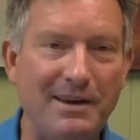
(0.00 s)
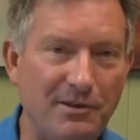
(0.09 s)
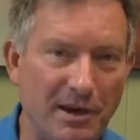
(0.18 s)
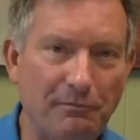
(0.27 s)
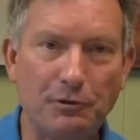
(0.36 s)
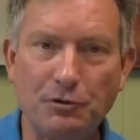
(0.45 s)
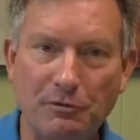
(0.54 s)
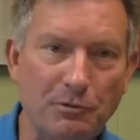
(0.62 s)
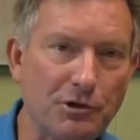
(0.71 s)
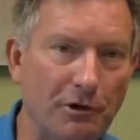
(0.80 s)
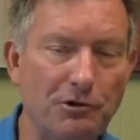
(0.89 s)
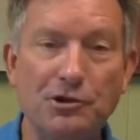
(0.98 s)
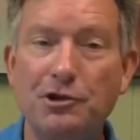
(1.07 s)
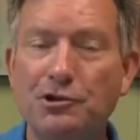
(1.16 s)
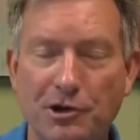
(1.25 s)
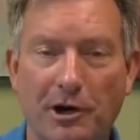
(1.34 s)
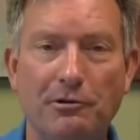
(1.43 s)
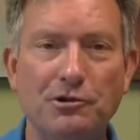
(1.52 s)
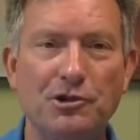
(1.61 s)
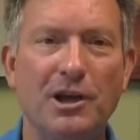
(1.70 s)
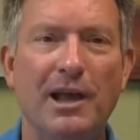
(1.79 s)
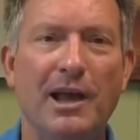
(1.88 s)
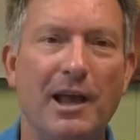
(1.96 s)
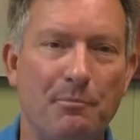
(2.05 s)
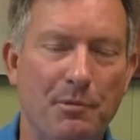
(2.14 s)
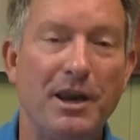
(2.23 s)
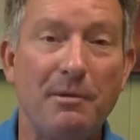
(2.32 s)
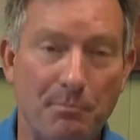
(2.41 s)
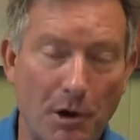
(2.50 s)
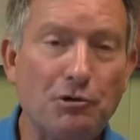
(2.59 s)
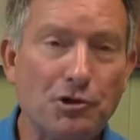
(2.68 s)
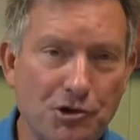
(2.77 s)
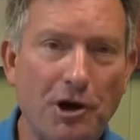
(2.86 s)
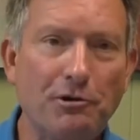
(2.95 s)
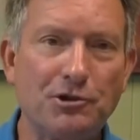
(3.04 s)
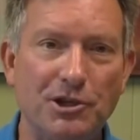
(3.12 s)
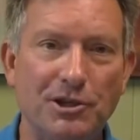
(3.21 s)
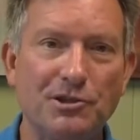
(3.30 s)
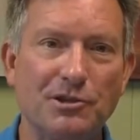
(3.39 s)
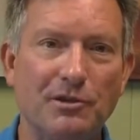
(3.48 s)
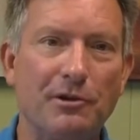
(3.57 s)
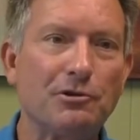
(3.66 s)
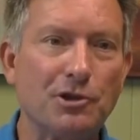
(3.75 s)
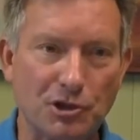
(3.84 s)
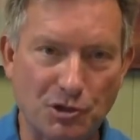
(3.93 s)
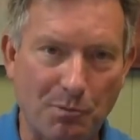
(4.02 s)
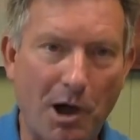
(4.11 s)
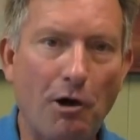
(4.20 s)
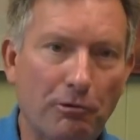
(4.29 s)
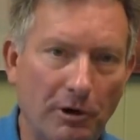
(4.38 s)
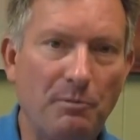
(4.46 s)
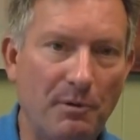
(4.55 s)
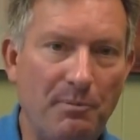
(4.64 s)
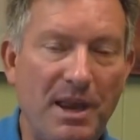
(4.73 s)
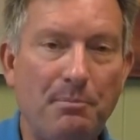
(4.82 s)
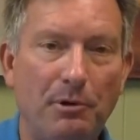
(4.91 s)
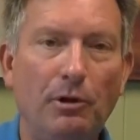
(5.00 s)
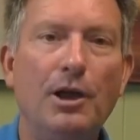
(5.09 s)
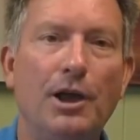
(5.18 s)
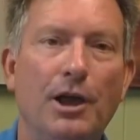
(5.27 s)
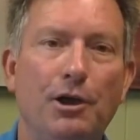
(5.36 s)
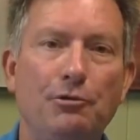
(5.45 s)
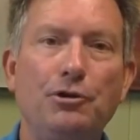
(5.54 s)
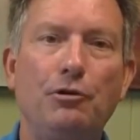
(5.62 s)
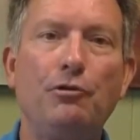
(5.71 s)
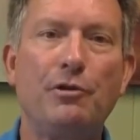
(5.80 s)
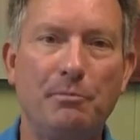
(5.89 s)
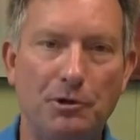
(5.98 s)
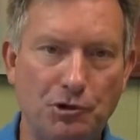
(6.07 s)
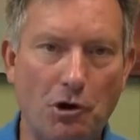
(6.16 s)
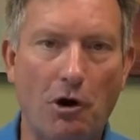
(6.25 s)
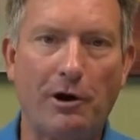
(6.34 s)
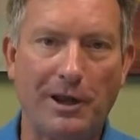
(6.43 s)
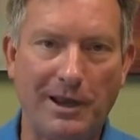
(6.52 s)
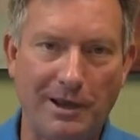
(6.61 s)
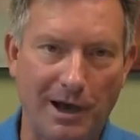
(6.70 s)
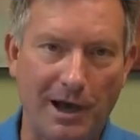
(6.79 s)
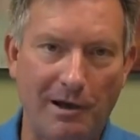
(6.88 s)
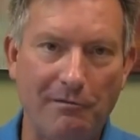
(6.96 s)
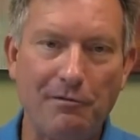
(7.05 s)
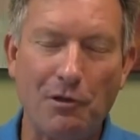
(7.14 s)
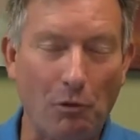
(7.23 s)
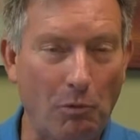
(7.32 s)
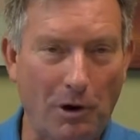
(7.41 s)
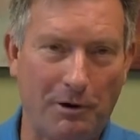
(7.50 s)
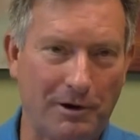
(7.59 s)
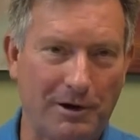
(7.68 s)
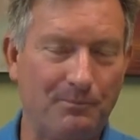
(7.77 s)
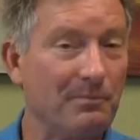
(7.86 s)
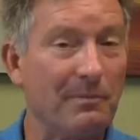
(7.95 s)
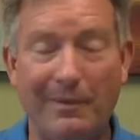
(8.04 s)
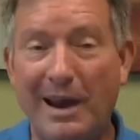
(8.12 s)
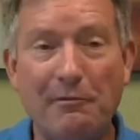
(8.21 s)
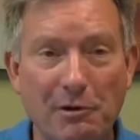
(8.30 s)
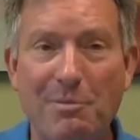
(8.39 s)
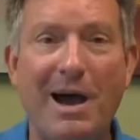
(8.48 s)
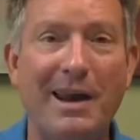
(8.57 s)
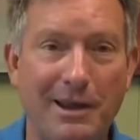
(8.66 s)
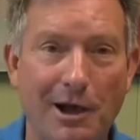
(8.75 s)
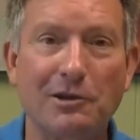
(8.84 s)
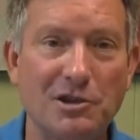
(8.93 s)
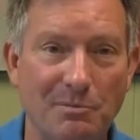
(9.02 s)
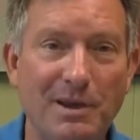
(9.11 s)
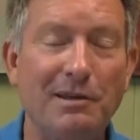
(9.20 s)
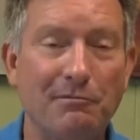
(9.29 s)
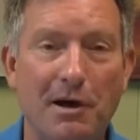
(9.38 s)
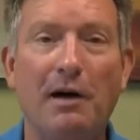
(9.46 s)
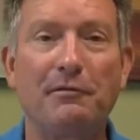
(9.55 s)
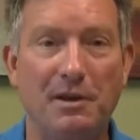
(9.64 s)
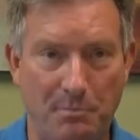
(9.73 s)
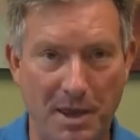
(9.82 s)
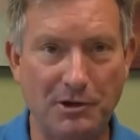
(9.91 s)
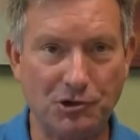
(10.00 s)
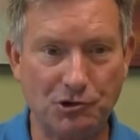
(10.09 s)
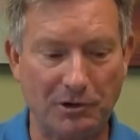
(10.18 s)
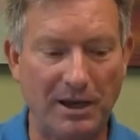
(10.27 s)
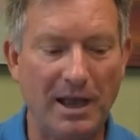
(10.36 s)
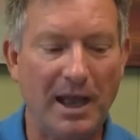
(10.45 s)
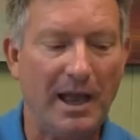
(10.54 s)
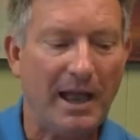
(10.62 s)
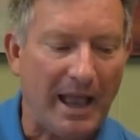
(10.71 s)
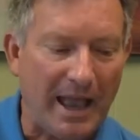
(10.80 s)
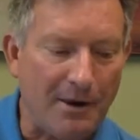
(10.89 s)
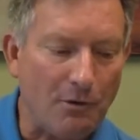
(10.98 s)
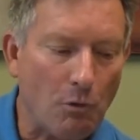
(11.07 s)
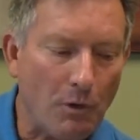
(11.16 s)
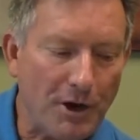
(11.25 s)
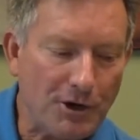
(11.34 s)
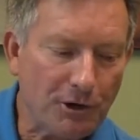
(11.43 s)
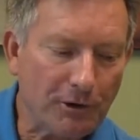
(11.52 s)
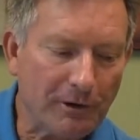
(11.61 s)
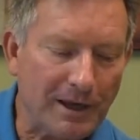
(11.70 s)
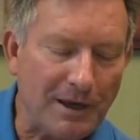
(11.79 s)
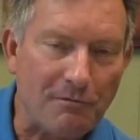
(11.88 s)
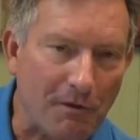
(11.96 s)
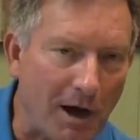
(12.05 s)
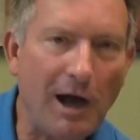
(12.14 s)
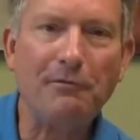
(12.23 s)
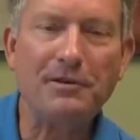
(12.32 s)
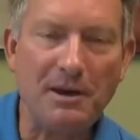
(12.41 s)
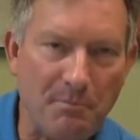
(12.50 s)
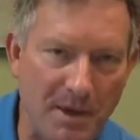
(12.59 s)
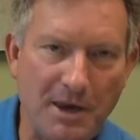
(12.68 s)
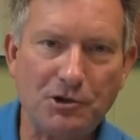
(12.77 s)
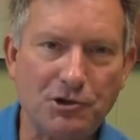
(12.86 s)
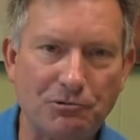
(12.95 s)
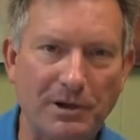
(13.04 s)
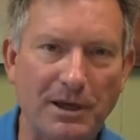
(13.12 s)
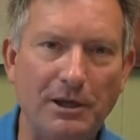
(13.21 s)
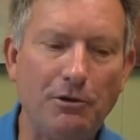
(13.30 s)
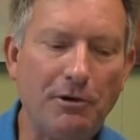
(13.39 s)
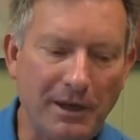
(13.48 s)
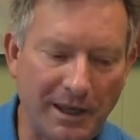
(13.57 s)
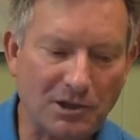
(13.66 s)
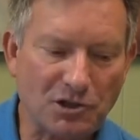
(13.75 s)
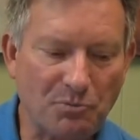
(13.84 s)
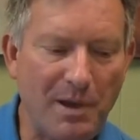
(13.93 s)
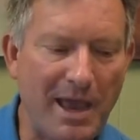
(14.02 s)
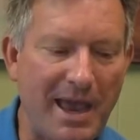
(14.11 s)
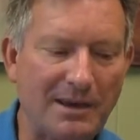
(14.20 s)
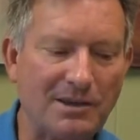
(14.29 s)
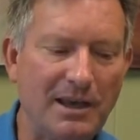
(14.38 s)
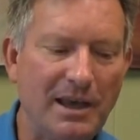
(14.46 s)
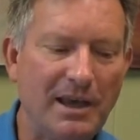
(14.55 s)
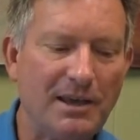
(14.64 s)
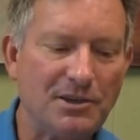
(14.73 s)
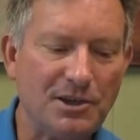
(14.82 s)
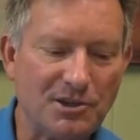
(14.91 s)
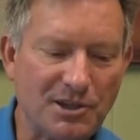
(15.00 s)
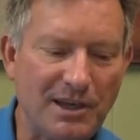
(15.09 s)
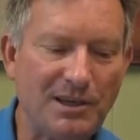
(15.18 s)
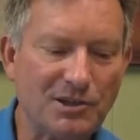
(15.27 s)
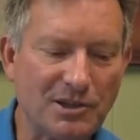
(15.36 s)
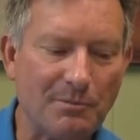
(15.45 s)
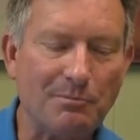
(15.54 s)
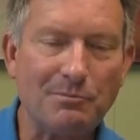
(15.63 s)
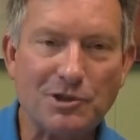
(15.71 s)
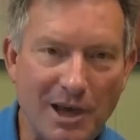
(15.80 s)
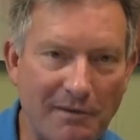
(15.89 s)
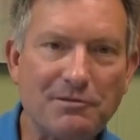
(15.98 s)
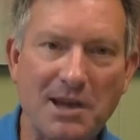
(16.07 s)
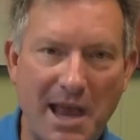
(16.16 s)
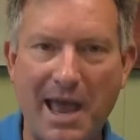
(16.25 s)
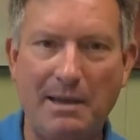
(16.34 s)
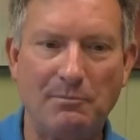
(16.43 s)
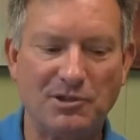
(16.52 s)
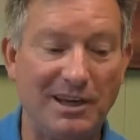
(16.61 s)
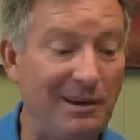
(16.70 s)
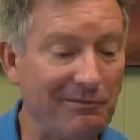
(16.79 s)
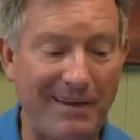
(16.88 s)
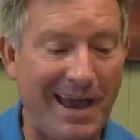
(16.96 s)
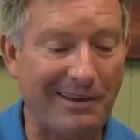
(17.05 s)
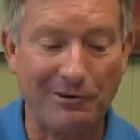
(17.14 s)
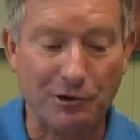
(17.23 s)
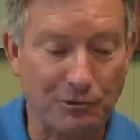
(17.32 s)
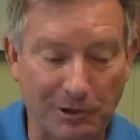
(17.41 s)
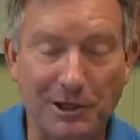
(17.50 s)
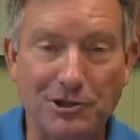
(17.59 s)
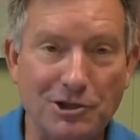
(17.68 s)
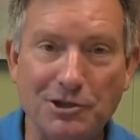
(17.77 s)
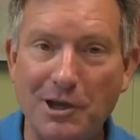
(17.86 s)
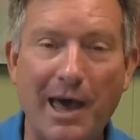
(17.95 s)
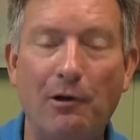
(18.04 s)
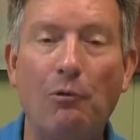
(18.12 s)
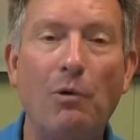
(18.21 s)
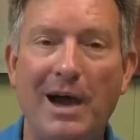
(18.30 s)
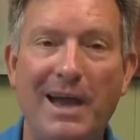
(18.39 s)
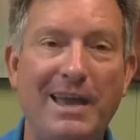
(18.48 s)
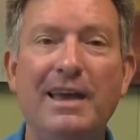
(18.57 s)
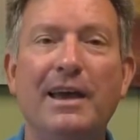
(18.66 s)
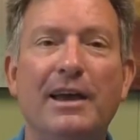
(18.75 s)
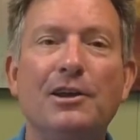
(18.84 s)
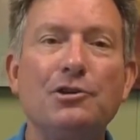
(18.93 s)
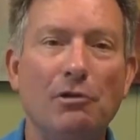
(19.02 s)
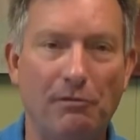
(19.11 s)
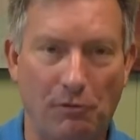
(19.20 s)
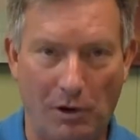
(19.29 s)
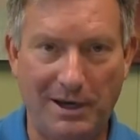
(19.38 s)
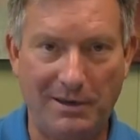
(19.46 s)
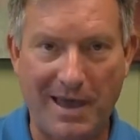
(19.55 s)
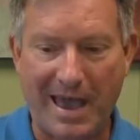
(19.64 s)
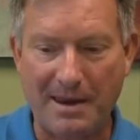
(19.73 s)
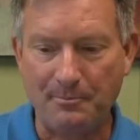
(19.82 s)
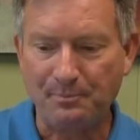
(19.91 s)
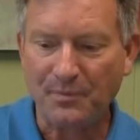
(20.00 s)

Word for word: It differs from church to church, but in most churches, there's a small group of people who do the majority of the work everybody ought to be involved in ministry. And when you're involved in ministry, you can expect to see some tough times. And in fact, there's really just not a way to avoid that.